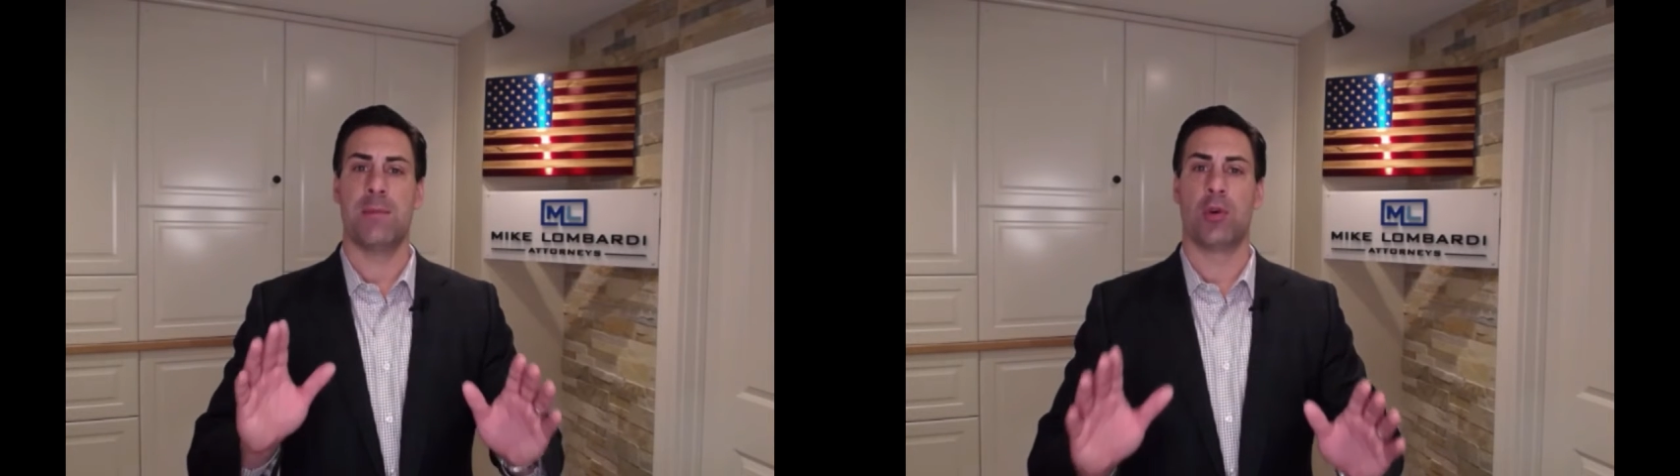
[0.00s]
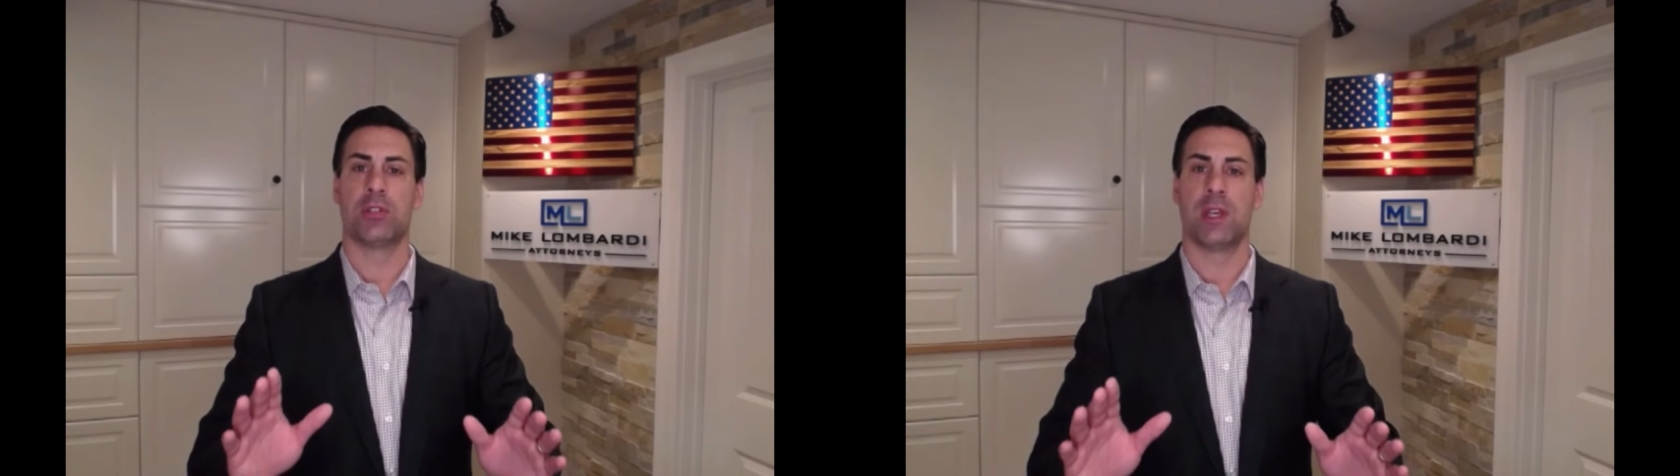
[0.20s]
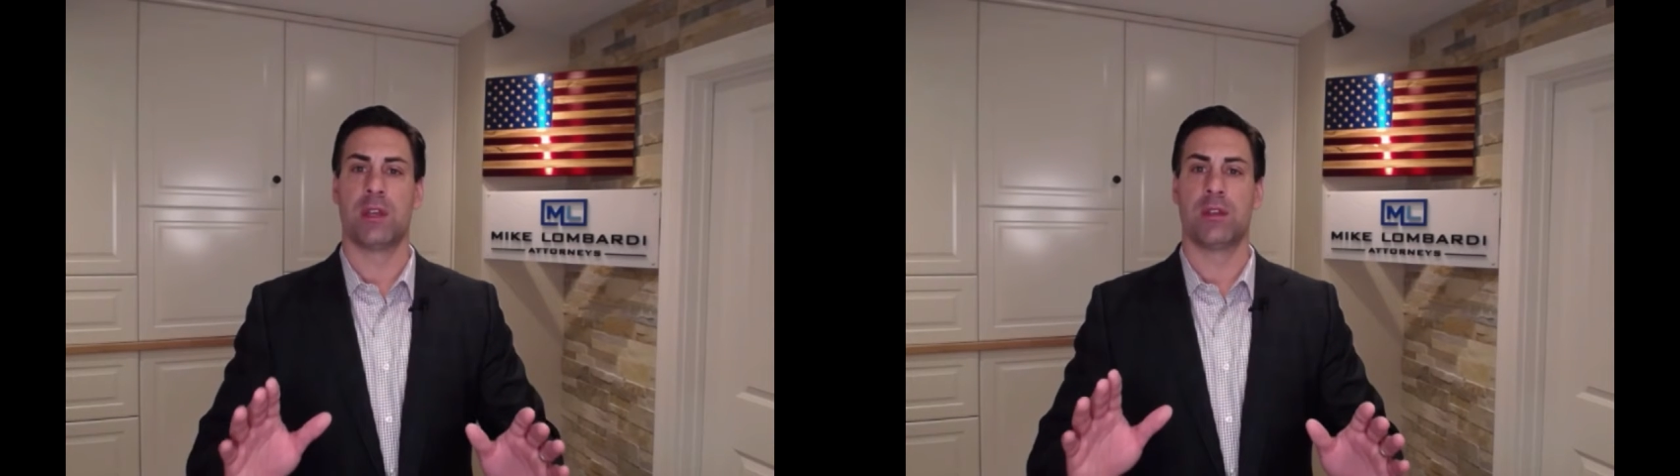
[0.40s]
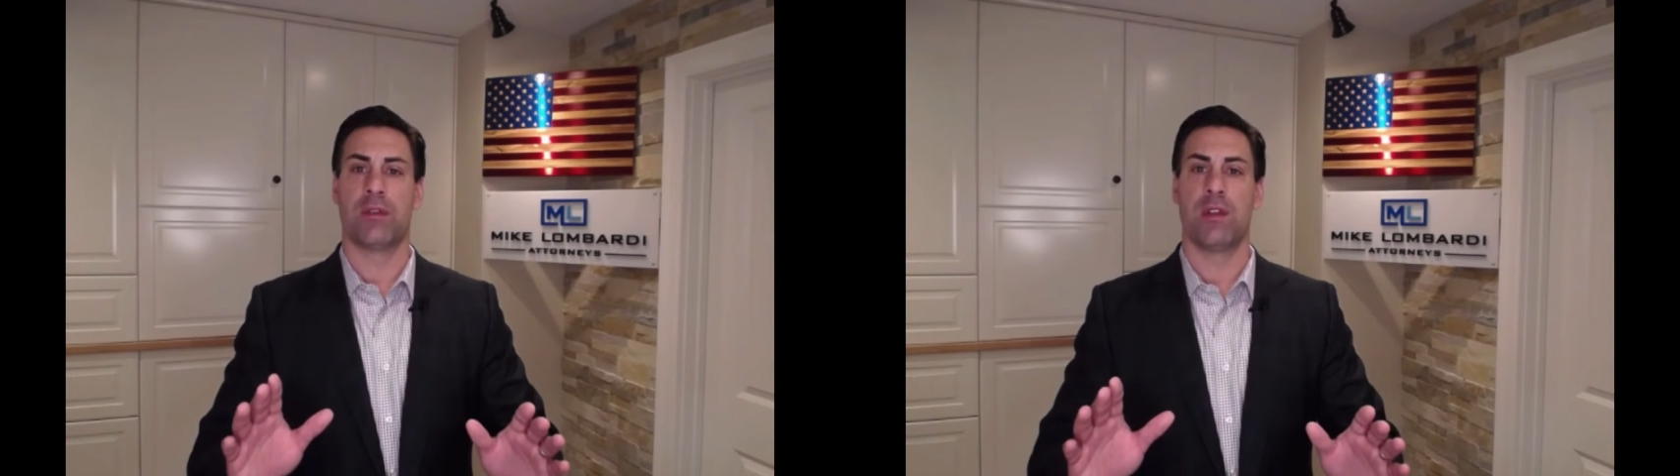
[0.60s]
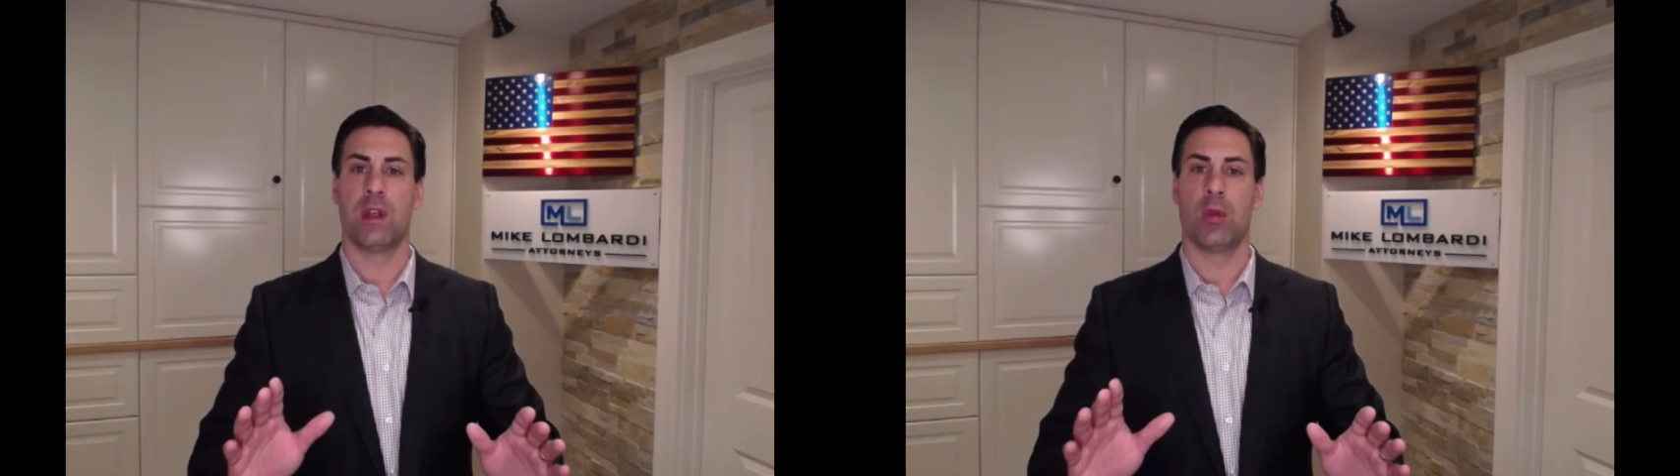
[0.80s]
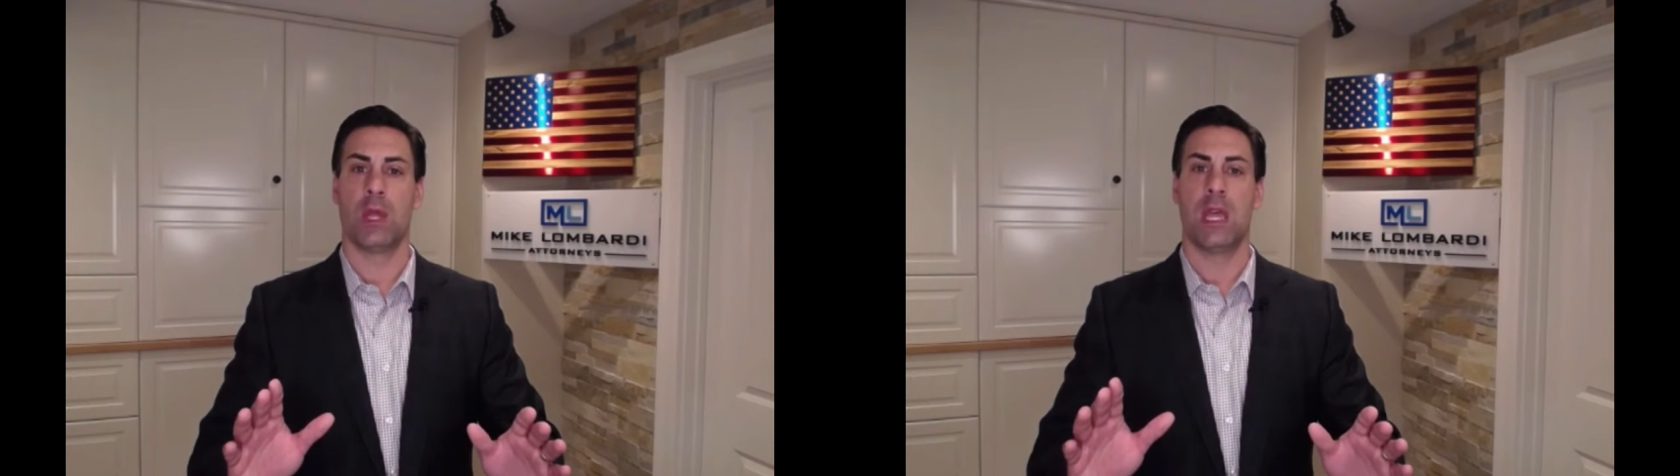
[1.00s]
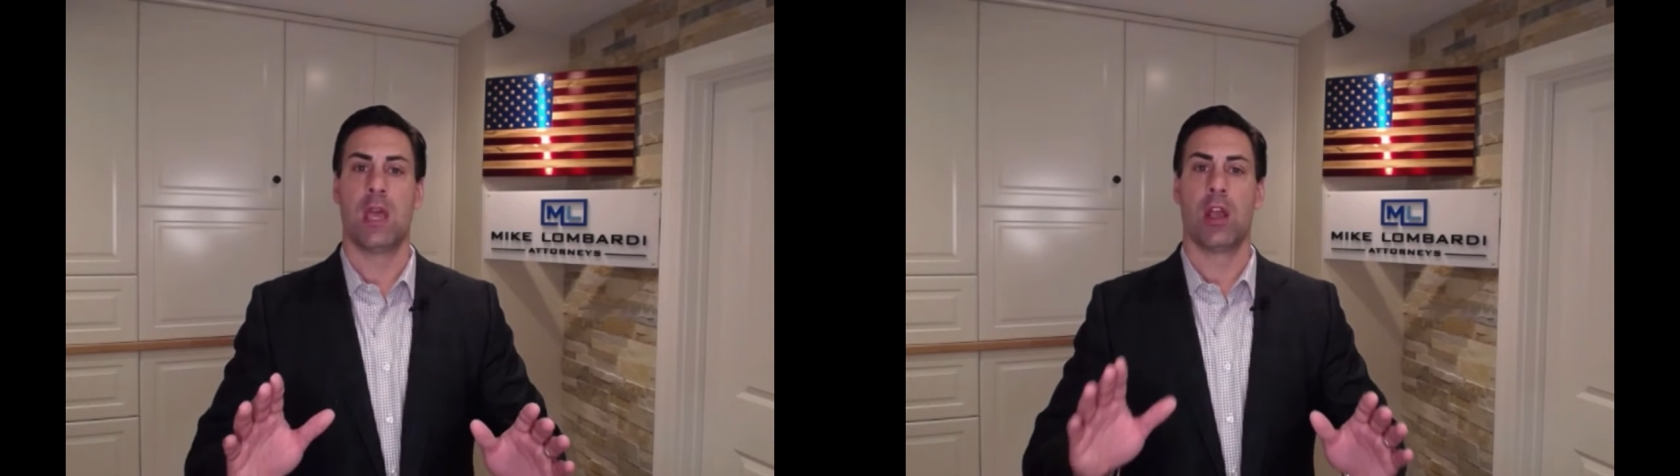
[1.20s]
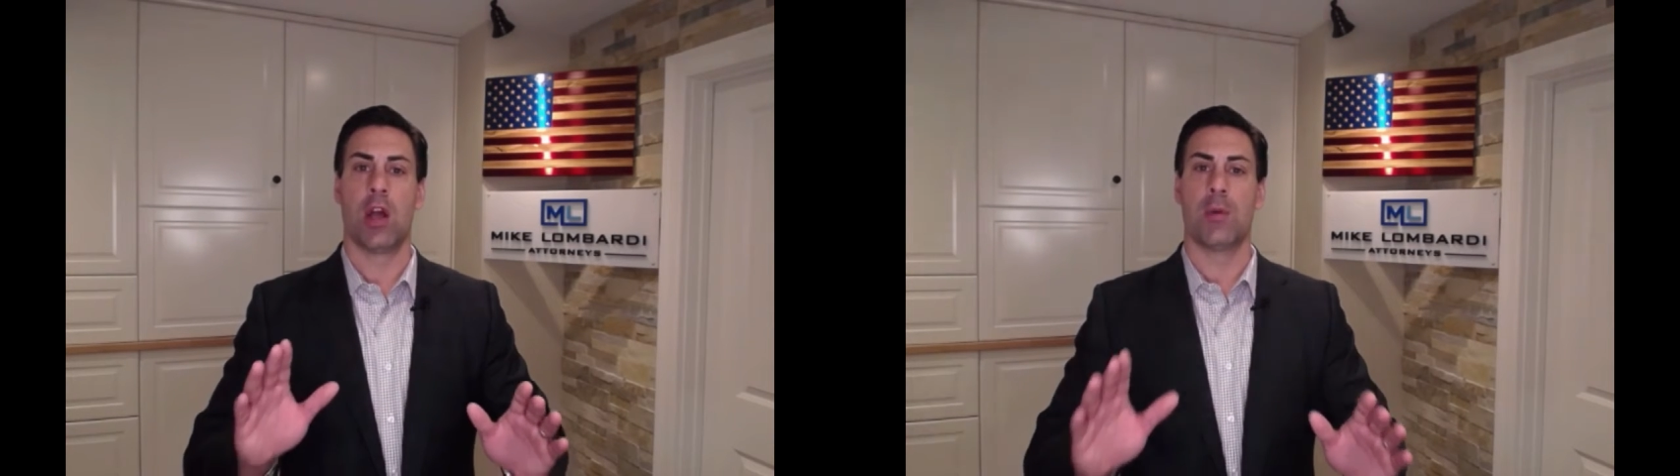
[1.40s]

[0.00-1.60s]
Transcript: motorcyclists frequently come